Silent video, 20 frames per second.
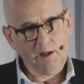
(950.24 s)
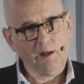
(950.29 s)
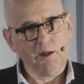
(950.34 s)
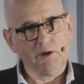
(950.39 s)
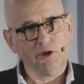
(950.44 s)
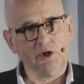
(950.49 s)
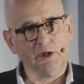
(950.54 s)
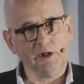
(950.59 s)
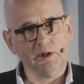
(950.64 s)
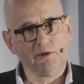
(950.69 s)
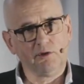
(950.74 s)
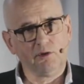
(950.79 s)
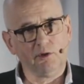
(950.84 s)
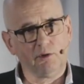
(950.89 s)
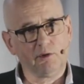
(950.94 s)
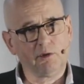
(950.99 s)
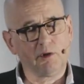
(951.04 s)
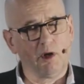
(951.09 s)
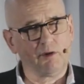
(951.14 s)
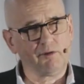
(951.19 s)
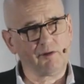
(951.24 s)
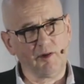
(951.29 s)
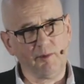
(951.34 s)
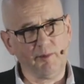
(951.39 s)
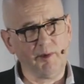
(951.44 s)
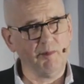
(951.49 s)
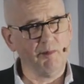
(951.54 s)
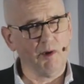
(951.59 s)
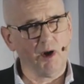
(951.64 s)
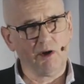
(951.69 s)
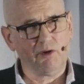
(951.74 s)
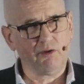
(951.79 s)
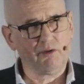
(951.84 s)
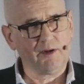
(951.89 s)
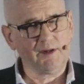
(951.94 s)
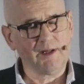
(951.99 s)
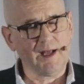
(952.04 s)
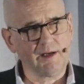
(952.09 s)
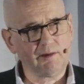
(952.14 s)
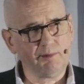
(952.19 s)
You need to constantly be
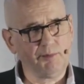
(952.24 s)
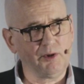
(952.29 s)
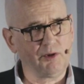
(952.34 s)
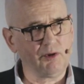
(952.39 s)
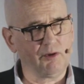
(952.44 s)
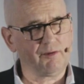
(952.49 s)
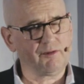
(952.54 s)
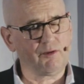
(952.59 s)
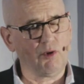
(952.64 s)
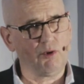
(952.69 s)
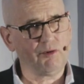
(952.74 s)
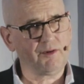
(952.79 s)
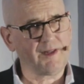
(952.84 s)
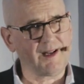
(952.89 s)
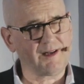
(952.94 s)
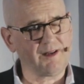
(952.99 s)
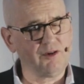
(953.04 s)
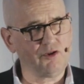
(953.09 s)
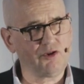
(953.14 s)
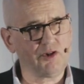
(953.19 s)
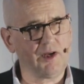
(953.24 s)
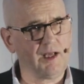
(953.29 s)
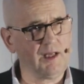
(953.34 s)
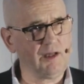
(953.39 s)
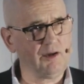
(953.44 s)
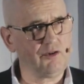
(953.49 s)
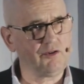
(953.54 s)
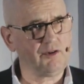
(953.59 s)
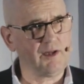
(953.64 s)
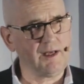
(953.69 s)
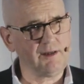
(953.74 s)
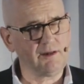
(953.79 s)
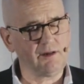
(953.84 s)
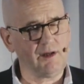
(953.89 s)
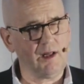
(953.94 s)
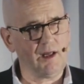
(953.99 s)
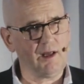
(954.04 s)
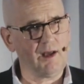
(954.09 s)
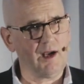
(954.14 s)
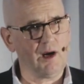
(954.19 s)
monitoring that, because that can change day to
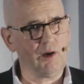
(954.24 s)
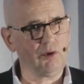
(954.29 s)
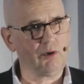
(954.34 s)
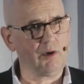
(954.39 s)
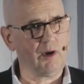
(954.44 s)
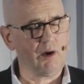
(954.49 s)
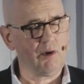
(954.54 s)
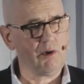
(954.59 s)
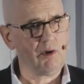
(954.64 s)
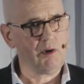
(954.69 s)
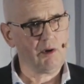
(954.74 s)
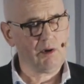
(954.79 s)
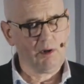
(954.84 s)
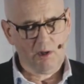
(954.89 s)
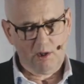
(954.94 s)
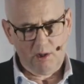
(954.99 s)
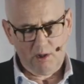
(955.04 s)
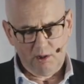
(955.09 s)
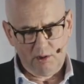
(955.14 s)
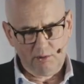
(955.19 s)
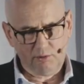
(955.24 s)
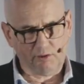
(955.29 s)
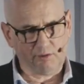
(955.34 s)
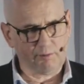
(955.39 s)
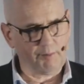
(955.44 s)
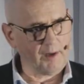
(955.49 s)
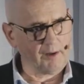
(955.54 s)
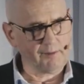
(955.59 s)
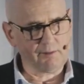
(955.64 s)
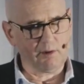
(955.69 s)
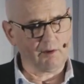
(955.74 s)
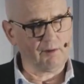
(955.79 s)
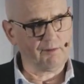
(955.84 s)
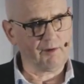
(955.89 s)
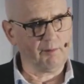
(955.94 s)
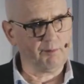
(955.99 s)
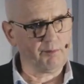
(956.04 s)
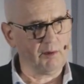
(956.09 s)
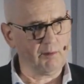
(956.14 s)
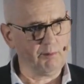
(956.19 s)
day, hour to hour, just based on simple